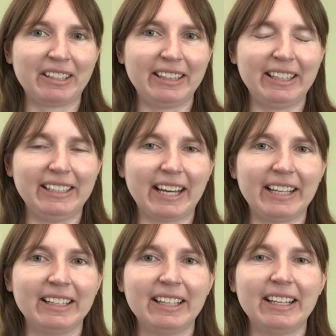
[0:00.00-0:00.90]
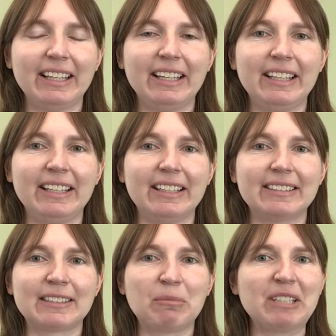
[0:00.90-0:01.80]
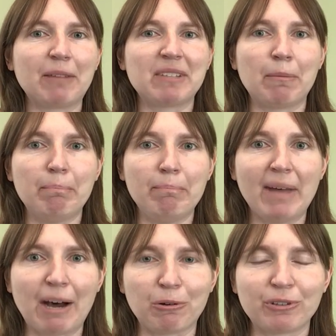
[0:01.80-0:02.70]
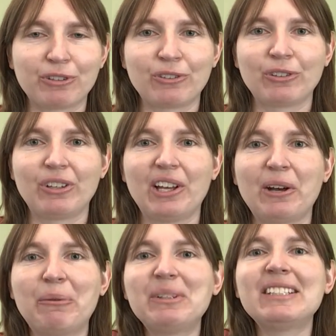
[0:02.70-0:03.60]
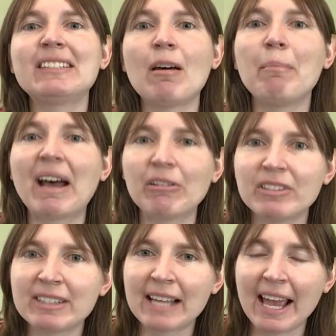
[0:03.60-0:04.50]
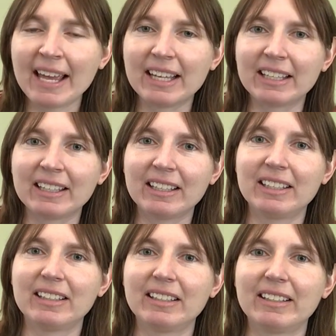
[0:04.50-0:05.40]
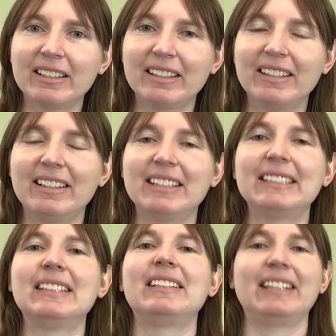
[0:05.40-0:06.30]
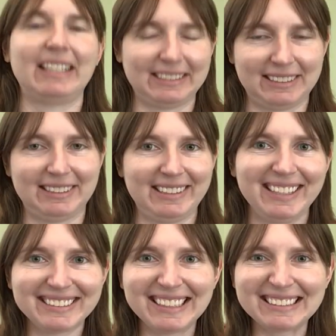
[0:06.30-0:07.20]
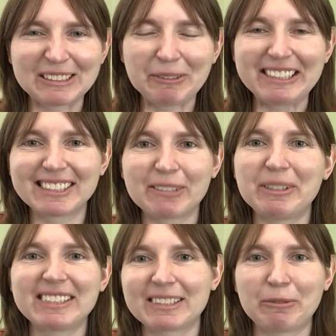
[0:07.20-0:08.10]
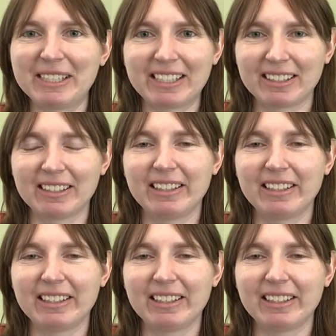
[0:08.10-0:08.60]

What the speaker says: in the night is sometimes a mouse. What does a mouse say? Yes, they say squeak, squeak, squeak.